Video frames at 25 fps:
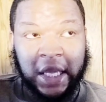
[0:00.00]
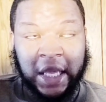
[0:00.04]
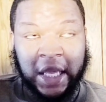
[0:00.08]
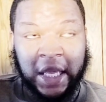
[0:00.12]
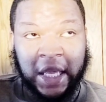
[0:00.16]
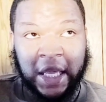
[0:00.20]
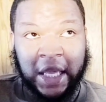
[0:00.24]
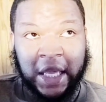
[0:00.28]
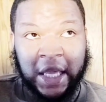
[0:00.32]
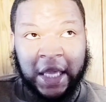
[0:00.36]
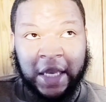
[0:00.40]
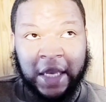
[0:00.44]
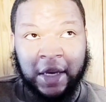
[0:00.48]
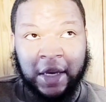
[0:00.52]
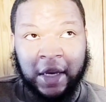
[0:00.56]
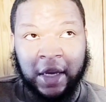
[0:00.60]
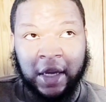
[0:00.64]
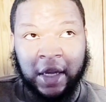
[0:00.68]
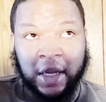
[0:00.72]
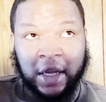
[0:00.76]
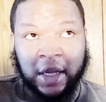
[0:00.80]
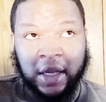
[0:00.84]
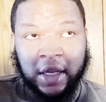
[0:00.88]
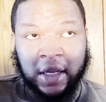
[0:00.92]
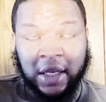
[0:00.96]
and
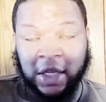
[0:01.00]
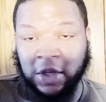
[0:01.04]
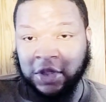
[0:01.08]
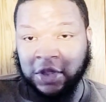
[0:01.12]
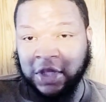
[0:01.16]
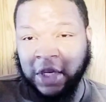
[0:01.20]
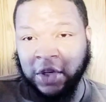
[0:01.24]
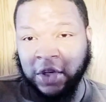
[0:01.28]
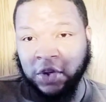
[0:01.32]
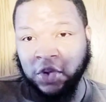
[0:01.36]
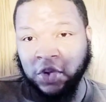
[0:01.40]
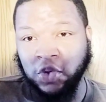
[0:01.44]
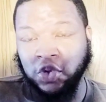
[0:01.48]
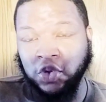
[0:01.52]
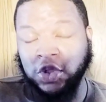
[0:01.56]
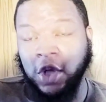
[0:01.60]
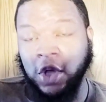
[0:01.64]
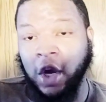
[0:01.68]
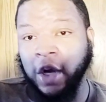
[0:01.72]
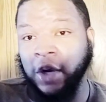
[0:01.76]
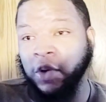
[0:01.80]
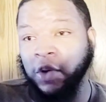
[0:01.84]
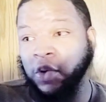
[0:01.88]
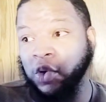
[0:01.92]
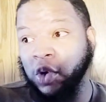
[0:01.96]
uh, Leo Santa Cruz
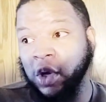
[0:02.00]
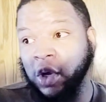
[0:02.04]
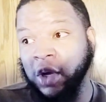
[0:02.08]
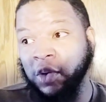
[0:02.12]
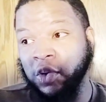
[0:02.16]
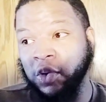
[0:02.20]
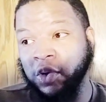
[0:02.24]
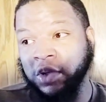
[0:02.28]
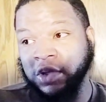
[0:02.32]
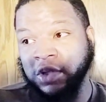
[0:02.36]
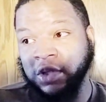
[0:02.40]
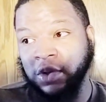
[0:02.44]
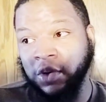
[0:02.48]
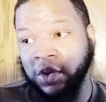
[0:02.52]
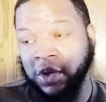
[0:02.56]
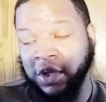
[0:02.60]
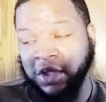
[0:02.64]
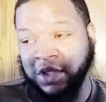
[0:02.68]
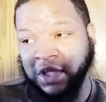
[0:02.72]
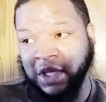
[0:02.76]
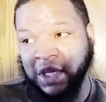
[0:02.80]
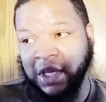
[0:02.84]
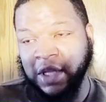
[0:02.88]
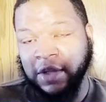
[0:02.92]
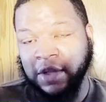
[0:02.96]
Carter. It was, or
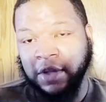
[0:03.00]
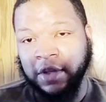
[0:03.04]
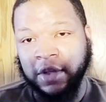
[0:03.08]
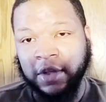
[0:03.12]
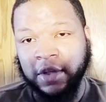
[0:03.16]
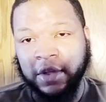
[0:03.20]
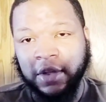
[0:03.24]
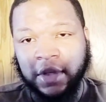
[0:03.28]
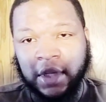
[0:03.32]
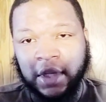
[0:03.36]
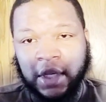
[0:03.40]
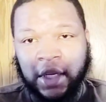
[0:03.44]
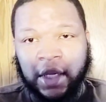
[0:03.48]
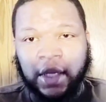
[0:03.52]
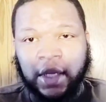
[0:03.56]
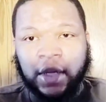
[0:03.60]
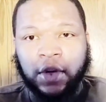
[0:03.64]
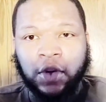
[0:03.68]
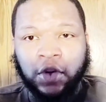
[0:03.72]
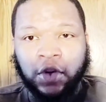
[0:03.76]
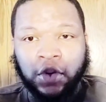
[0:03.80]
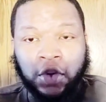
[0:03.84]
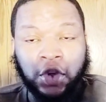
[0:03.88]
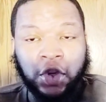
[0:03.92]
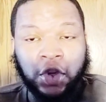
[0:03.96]
is it either the
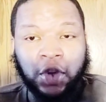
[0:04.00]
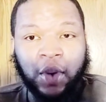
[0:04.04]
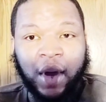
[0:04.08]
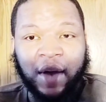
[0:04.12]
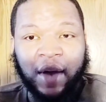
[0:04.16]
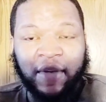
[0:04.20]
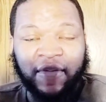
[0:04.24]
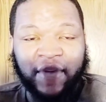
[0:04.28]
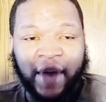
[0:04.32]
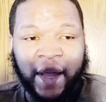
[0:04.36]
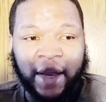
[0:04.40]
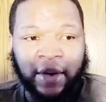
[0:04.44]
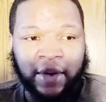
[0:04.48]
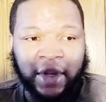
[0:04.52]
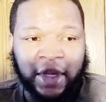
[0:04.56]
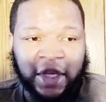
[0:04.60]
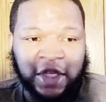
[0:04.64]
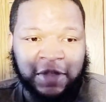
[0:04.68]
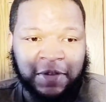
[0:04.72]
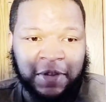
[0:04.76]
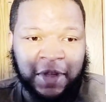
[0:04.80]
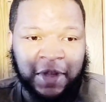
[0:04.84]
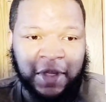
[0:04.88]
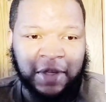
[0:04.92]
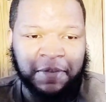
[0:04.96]
Onuiwa fight on
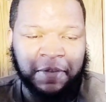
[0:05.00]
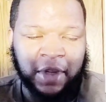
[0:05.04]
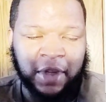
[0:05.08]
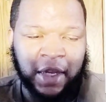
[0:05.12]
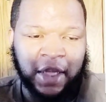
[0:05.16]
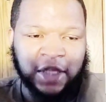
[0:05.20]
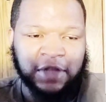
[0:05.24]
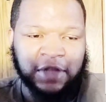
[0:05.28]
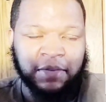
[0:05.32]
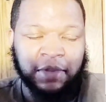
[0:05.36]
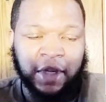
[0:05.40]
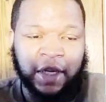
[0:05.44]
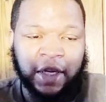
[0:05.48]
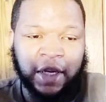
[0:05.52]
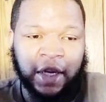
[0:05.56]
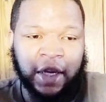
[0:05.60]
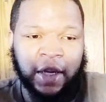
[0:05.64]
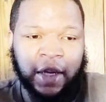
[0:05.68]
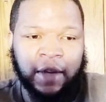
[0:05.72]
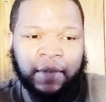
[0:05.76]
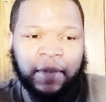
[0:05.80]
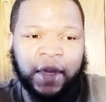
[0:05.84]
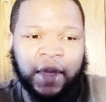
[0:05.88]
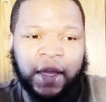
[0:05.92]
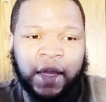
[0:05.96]
ESPN Plus? But
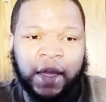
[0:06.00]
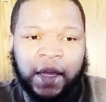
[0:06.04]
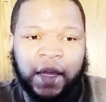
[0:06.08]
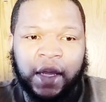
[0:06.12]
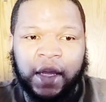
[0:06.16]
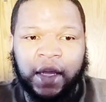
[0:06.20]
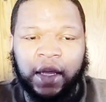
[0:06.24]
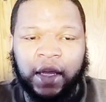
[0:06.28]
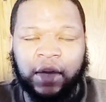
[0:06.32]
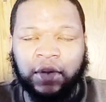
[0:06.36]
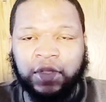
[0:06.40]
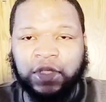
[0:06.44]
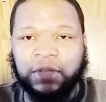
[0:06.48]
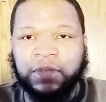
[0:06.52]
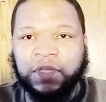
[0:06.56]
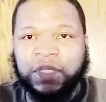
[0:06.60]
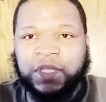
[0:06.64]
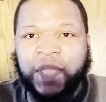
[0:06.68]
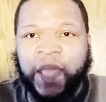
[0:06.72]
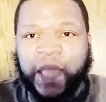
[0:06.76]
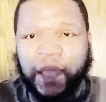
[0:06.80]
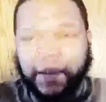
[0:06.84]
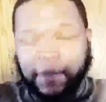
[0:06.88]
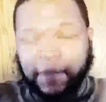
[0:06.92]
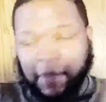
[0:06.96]
um, it was a
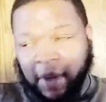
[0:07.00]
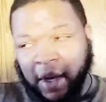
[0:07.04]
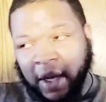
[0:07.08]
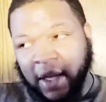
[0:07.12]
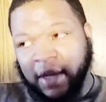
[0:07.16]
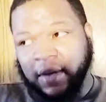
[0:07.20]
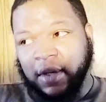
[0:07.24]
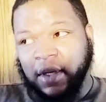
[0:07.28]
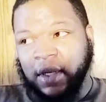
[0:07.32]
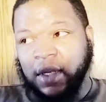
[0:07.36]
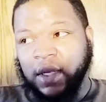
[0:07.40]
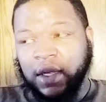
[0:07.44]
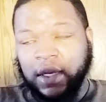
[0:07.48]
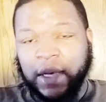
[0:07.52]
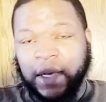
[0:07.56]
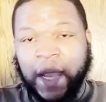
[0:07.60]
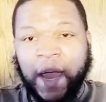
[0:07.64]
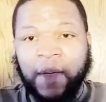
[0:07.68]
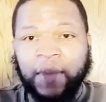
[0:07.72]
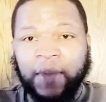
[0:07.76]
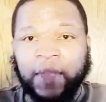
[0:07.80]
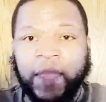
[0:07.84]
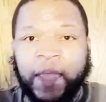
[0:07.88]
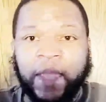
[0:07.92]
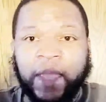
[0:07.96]
mistake, but
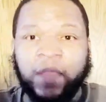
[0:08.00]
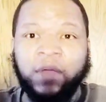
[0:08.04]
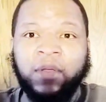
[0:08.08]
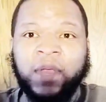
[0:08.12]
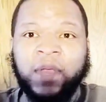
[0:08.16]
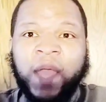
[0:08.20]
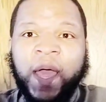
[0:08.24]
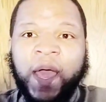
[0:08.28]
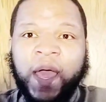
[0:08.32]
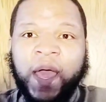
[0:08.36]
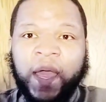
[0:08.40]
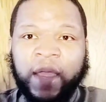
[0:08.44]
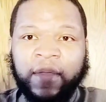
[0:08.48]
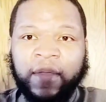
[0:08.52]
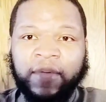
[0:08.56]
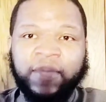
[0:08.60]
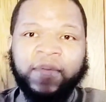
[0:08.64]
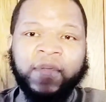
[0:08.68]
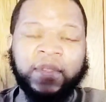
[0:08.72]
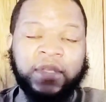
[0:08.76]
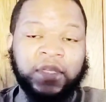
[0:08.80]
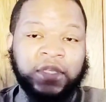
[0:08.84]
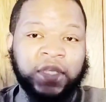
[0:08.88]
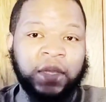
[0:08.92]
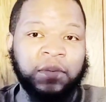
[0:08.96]
now we can't go live
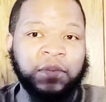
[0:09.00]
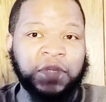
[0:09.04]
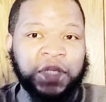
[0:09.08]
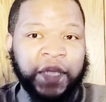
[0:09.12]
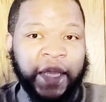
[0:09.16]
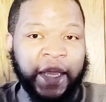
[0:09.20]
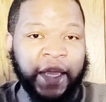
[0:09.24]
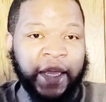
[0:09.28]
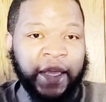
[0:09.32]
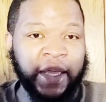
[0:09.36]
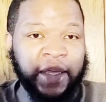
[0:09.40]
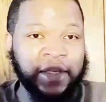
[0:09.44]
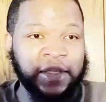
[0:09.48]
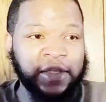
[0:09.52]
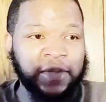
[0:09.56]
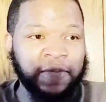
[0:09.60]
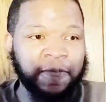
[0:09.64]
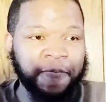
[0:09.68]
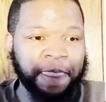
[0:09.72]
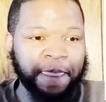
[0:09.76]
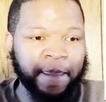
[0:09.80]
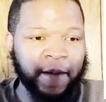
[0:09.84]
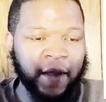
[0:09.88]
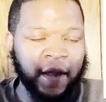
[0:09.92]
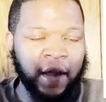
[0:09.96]
until something change.
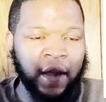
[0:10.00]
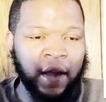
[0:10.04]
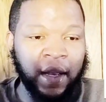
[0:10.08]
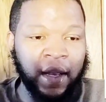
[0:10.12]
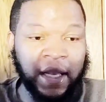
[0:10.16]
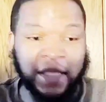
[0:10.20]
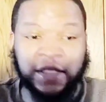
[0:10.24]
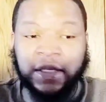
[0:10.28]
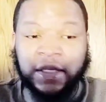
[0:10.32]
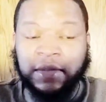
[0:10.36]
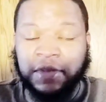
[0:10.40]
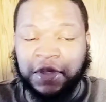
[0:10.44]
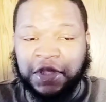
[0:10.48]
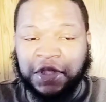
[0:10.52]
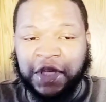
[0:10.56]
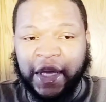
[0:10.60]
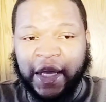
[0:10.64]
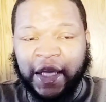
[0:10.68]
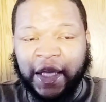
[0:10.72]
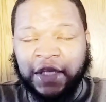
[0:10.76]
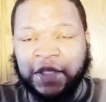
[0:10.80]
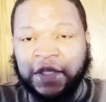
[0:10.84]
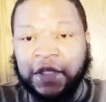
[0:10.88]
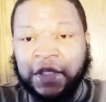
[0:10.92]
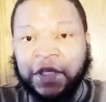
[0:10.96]
Uh, let something
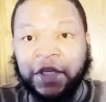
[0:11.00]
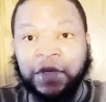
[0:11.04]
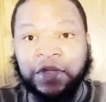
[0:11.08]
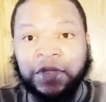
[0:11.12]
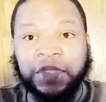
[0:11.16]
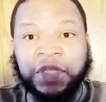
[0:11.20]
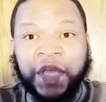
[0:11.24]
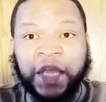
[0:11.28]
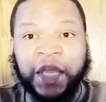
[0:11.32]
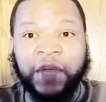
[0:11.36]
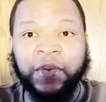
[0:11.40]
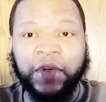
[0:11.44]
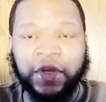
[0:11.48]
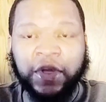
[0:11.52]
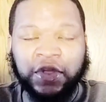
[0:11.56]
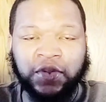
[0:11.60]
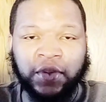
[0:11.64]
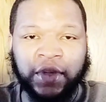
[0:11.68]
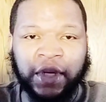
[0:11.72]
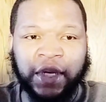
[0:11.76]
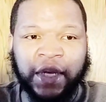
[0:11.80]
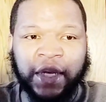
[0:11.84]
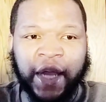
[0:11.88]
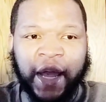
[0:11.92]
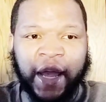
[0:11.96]
change until January
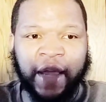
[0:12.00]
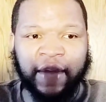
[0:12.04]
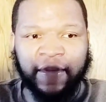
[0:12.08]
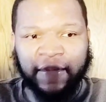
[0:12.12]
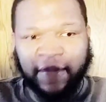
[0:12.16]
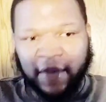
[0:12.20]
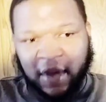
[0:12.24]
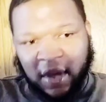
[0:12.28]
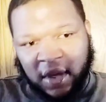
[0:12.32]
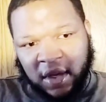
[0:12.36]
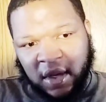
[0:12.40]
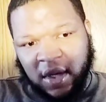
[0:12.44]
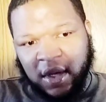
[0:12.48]
29th,